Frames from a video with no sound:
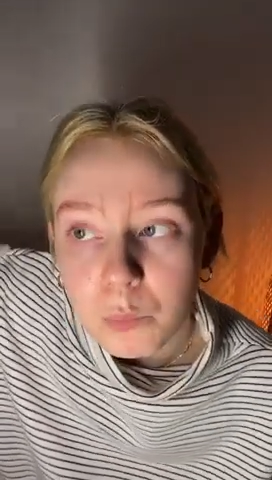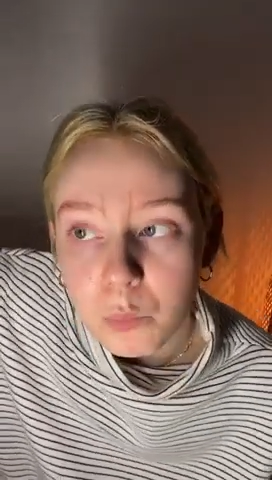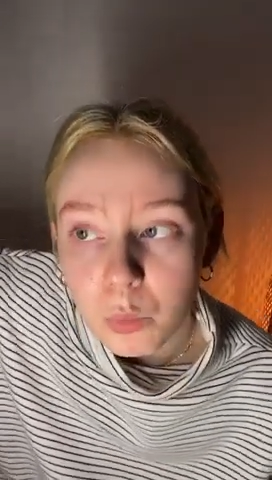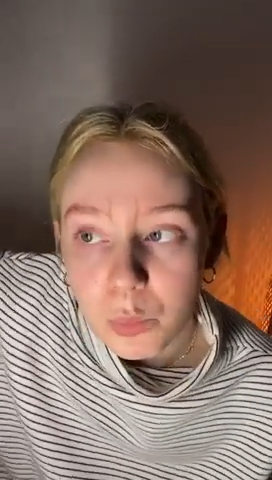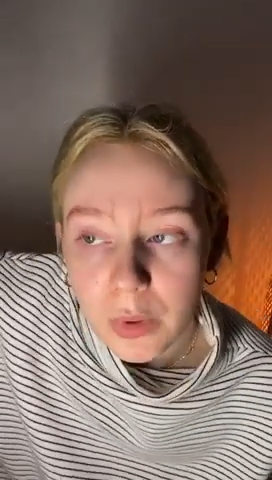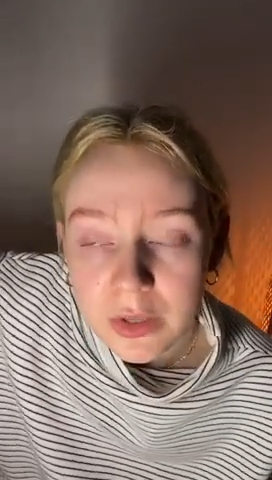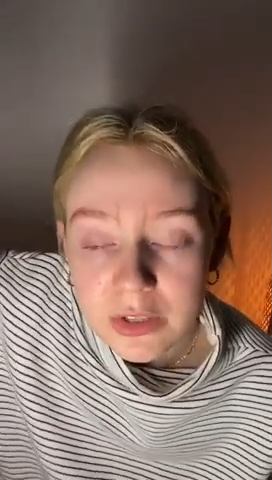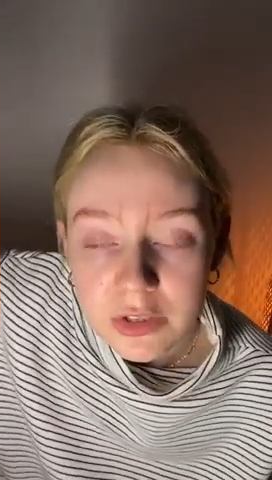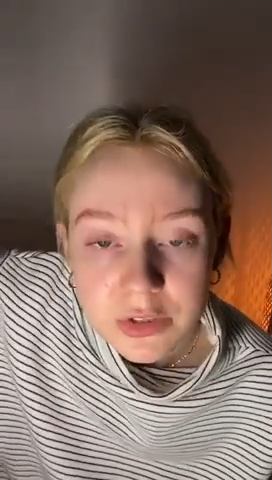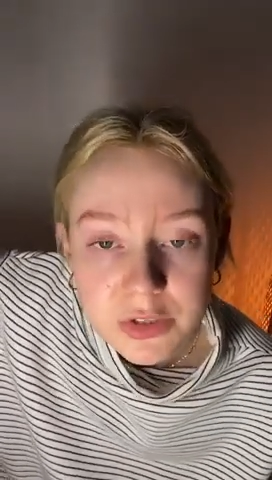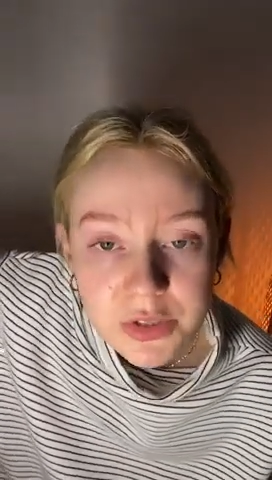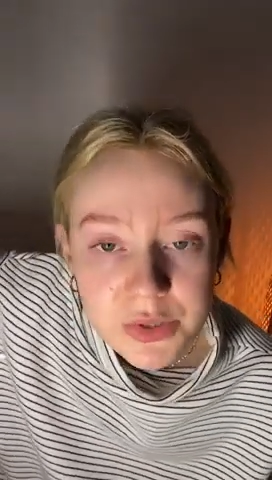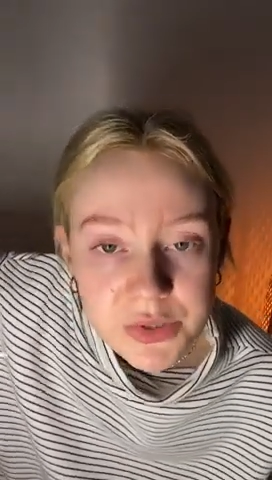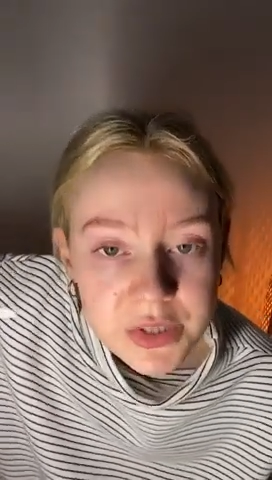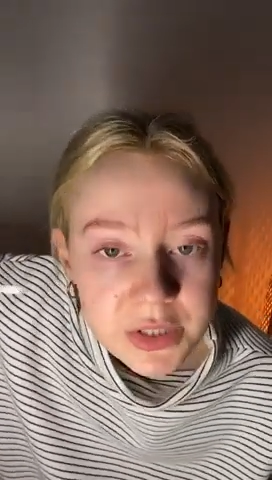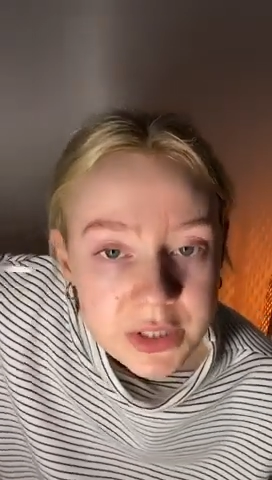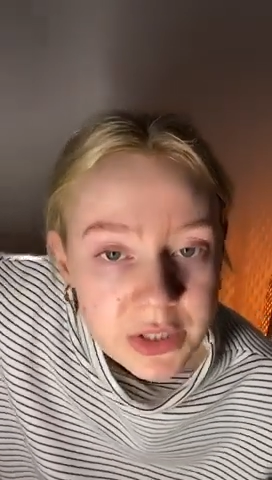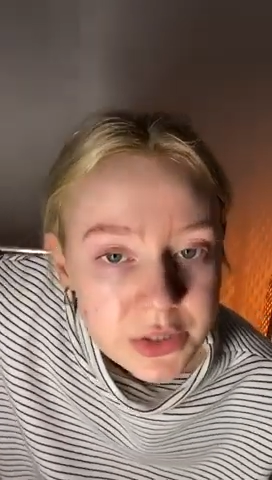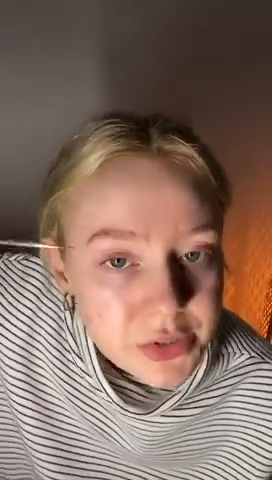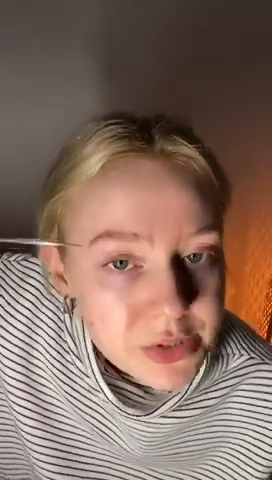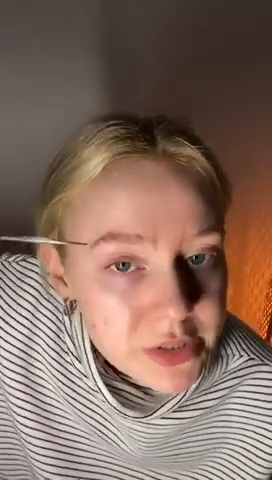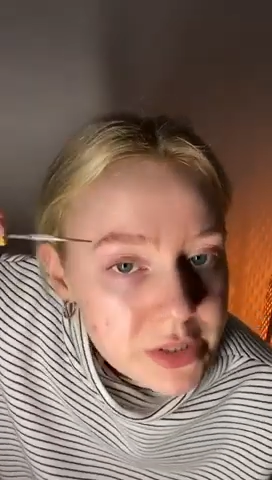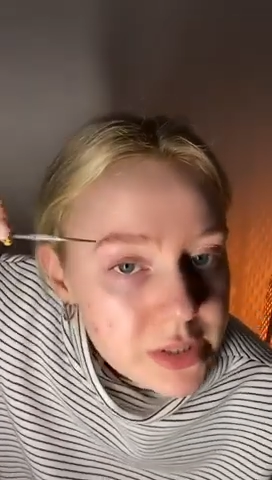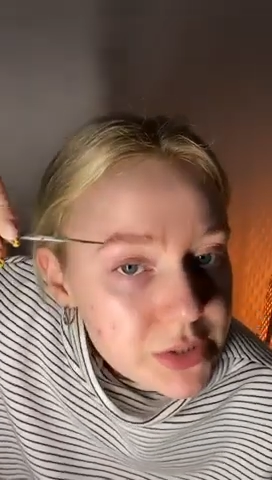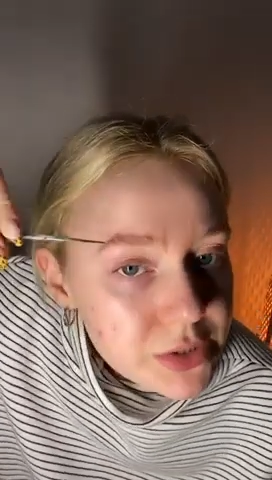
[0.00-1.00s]
when you're using
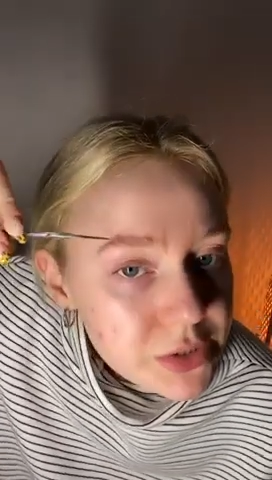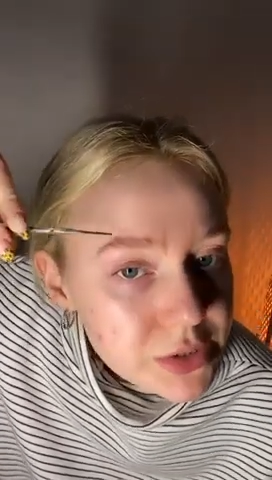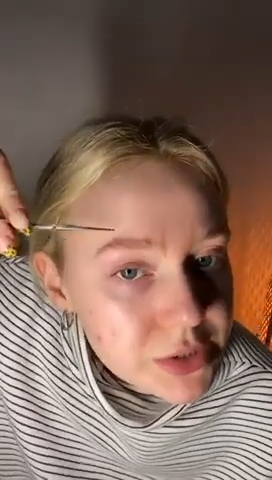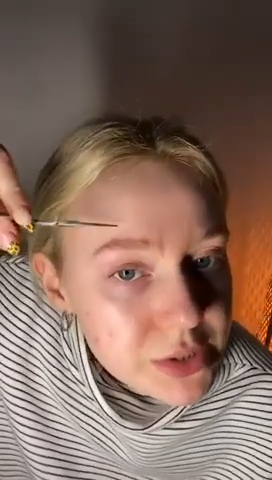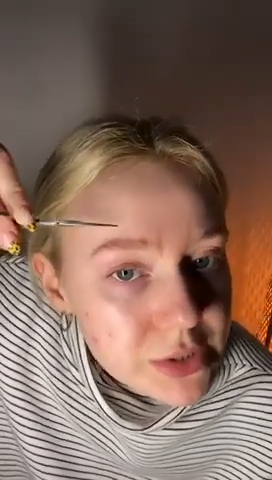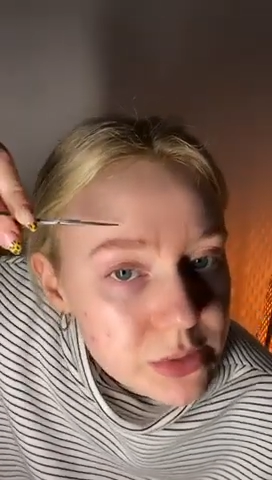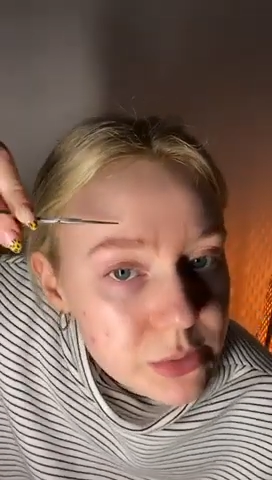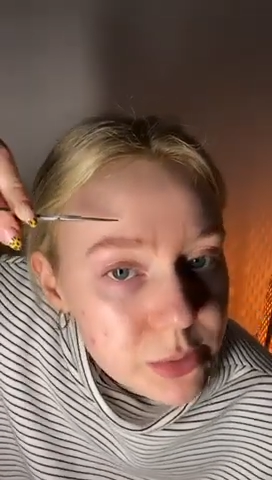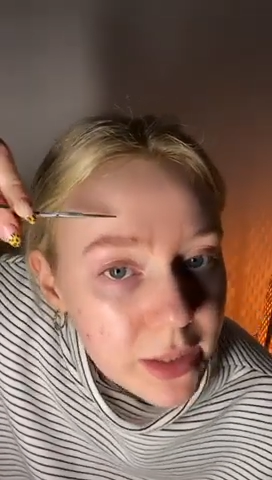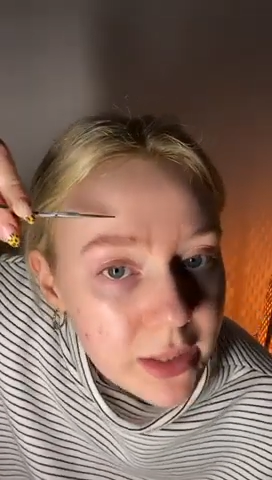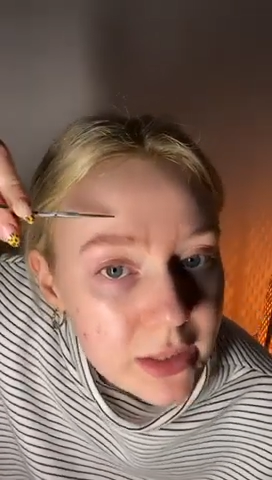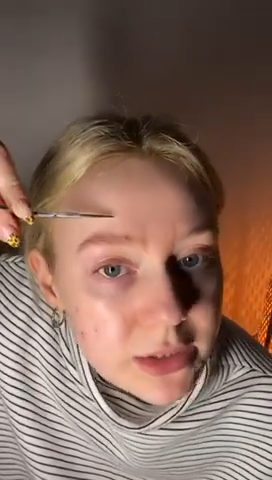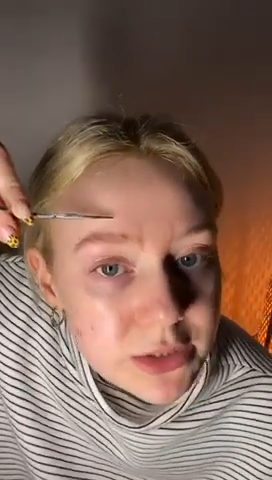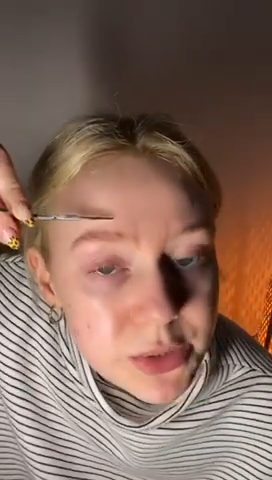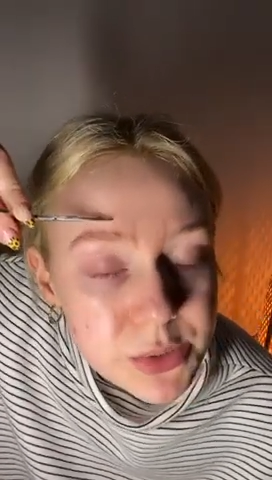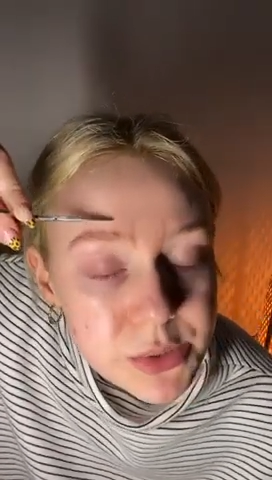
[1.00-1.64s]
your scissors as well,